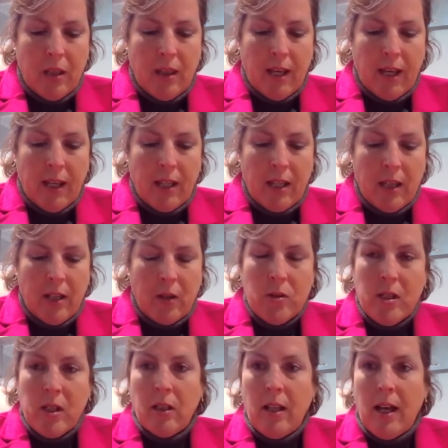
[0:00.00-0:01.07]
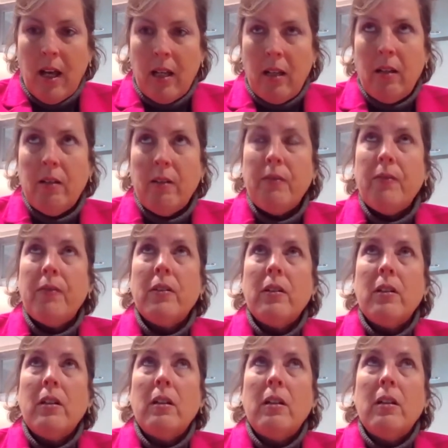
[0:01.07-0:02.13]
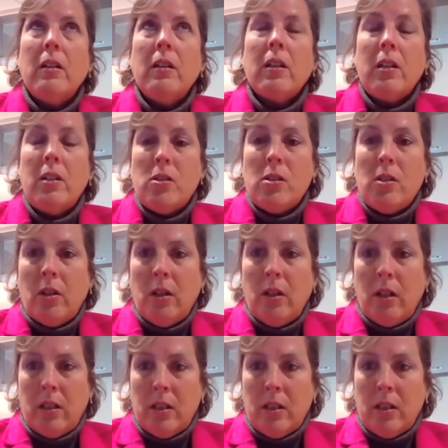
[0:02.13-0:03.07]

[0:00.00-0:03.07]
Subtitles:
that there was a lot of concern